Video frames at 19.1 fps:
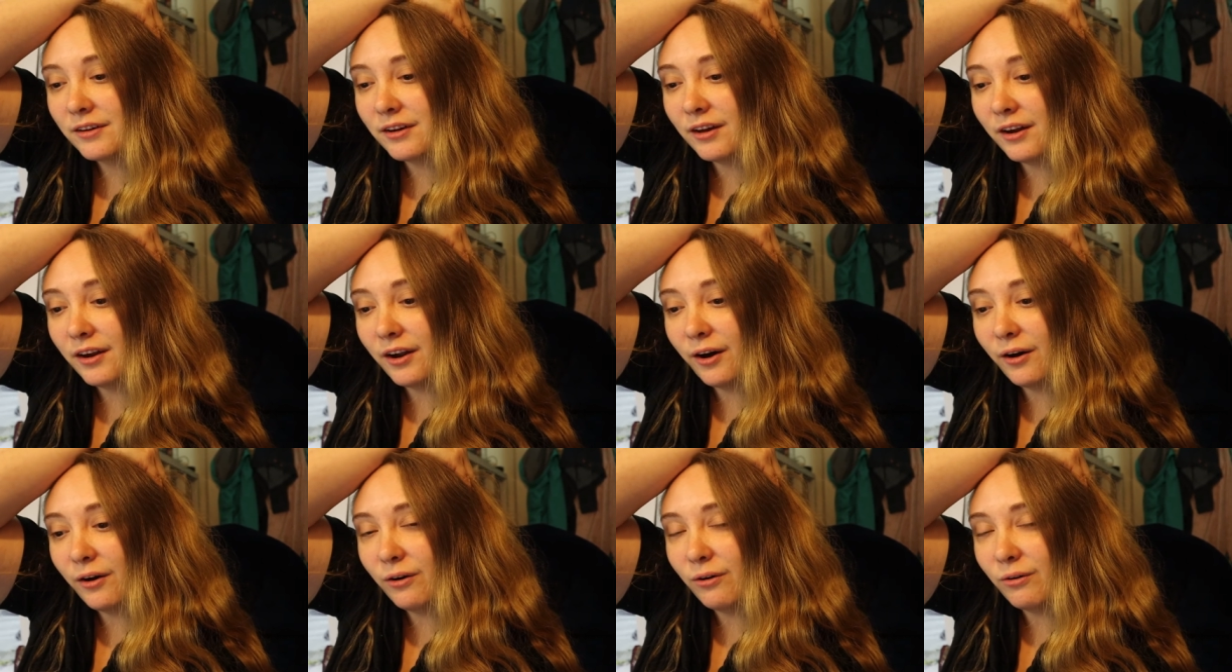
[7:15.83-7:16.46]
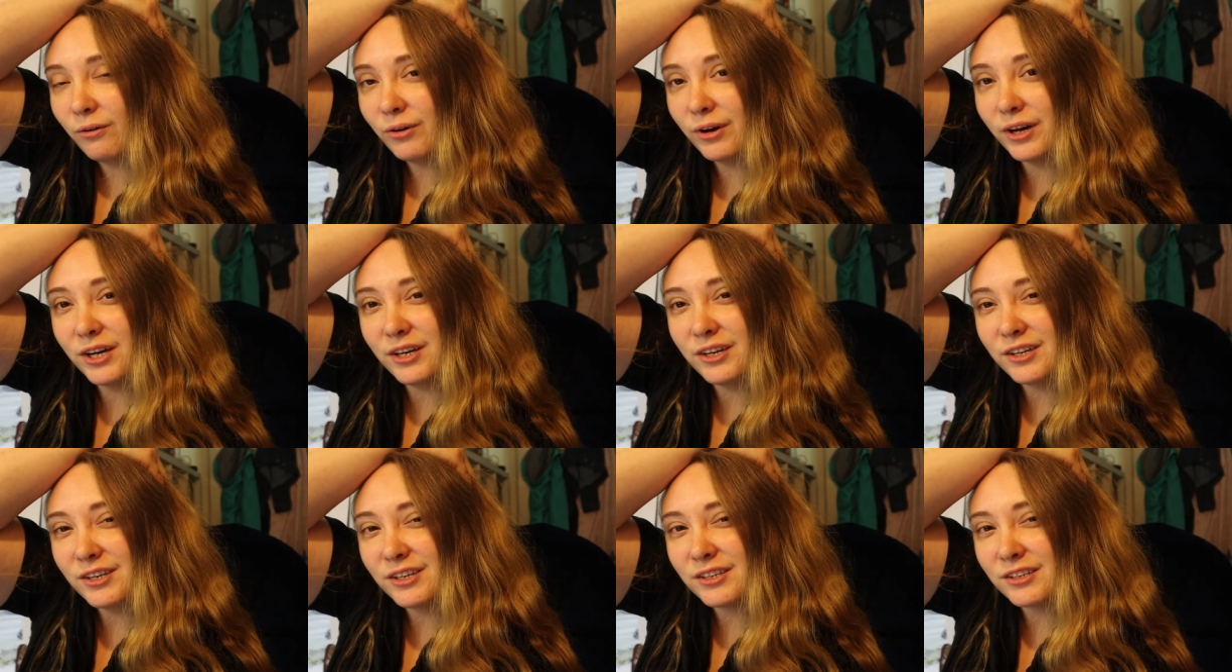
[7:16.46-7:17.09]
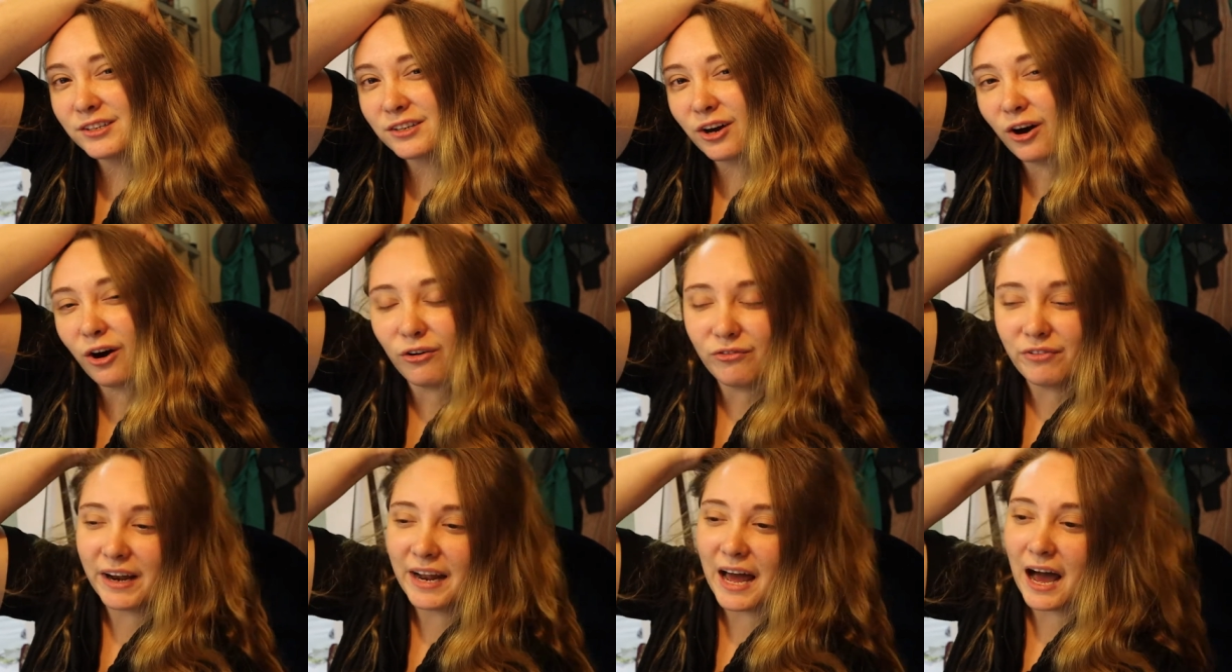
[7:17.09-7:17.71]
you know
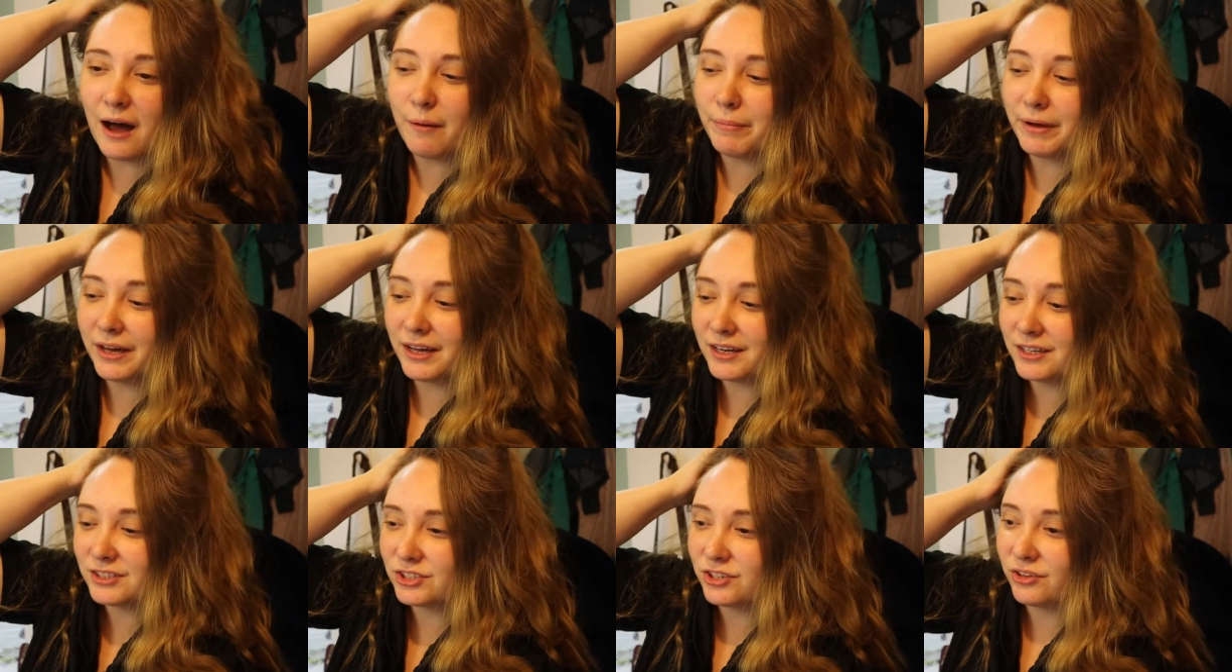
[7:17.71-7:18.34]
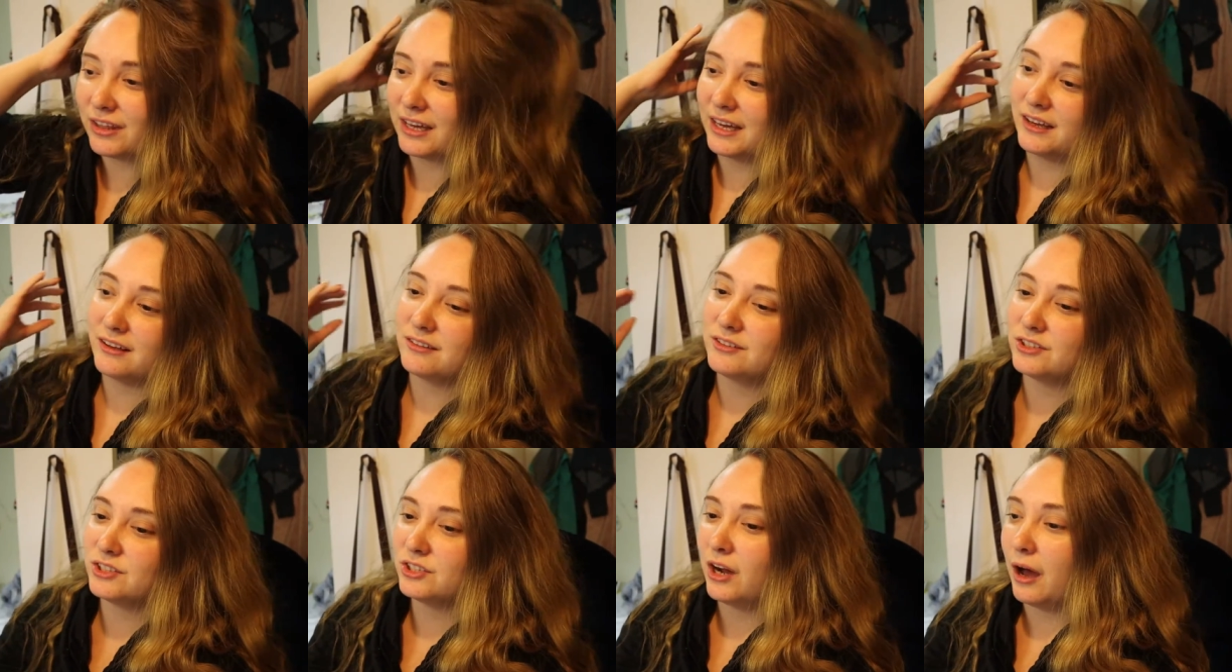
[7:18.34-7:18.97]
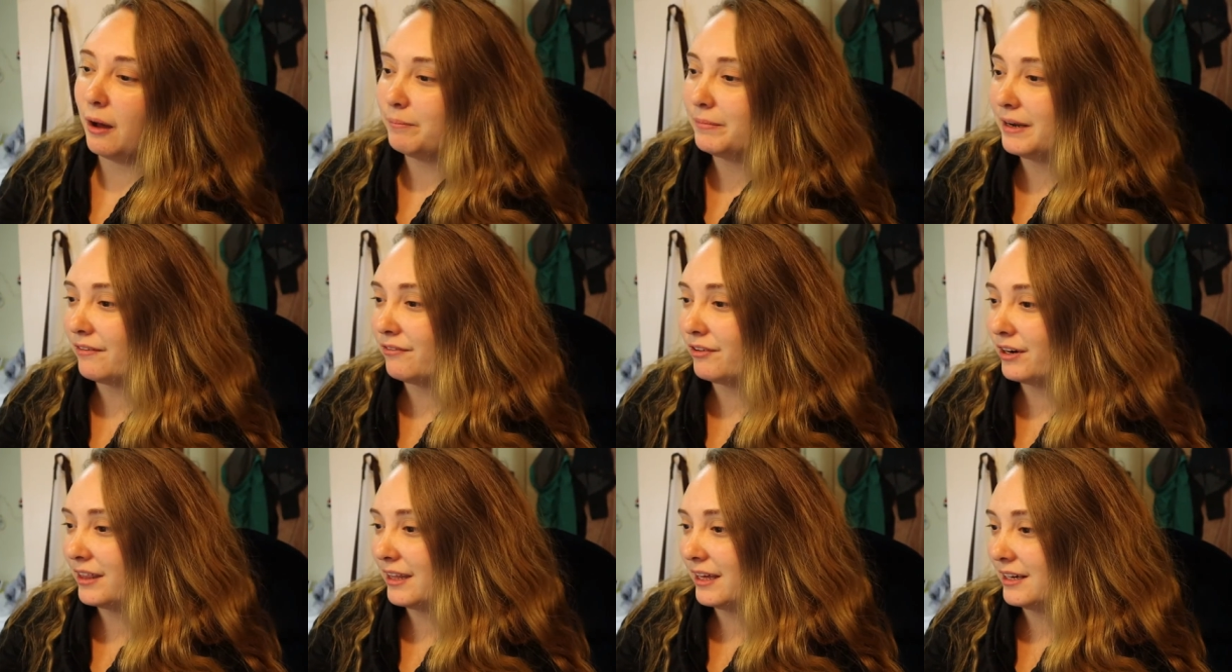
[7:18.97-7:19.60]
COVID happened, and so they stopped
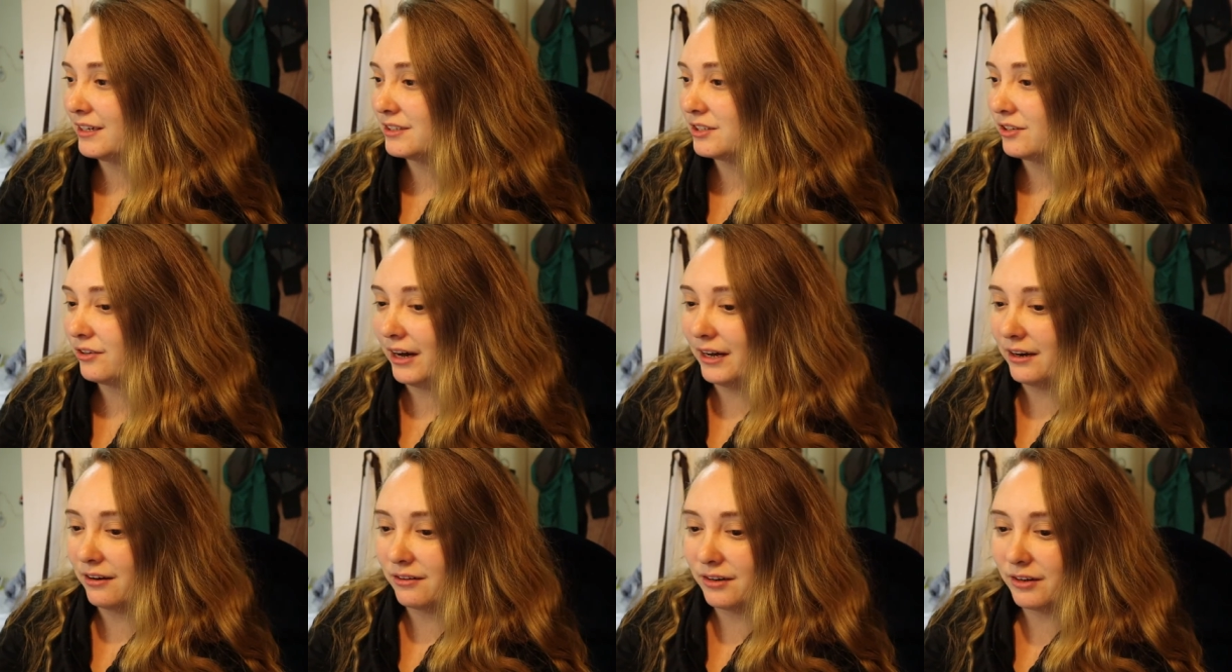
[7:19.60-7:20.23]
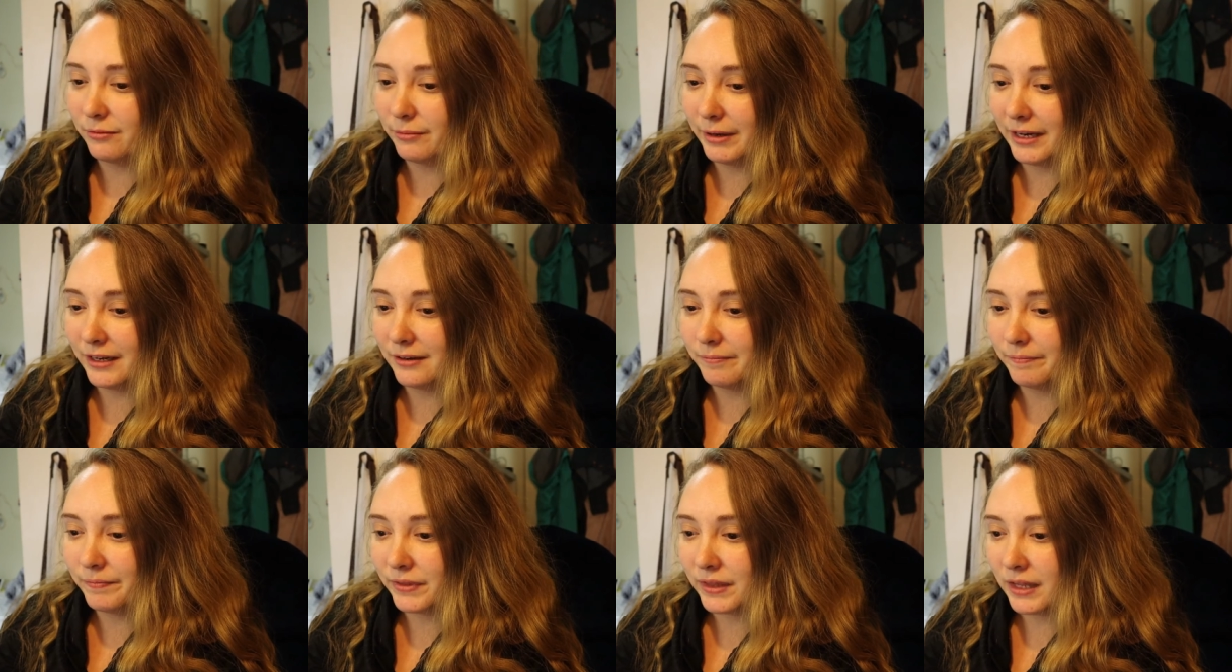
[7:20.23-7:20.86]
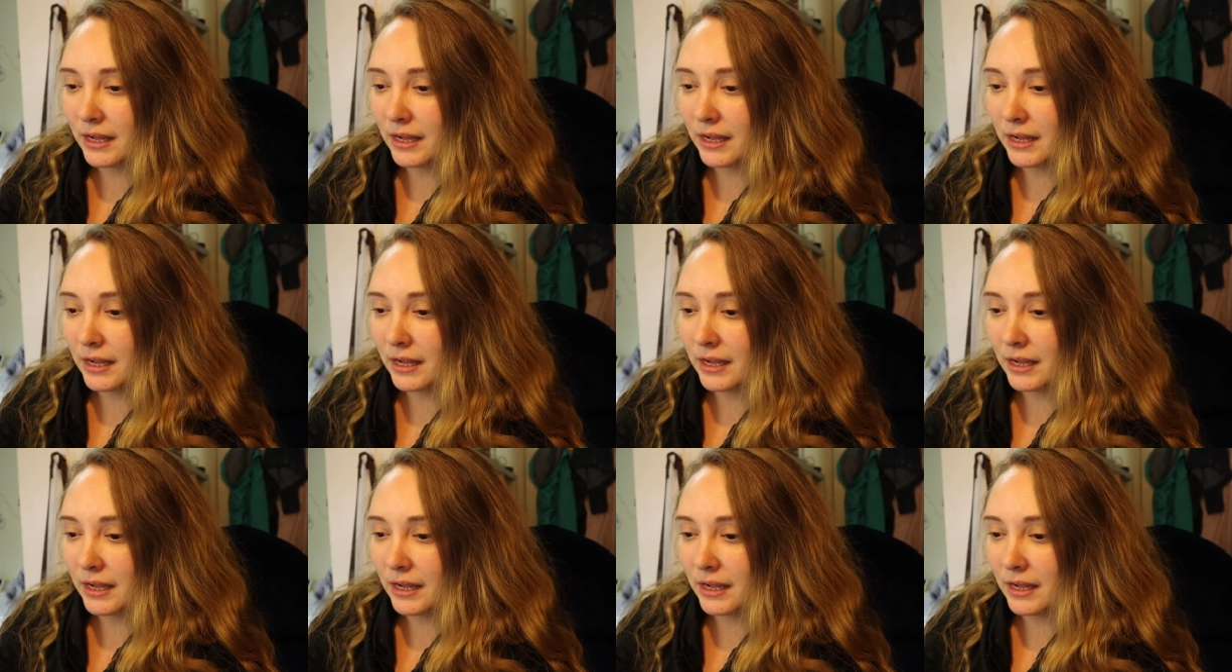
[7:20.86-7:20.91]
everything. So I don't know, man.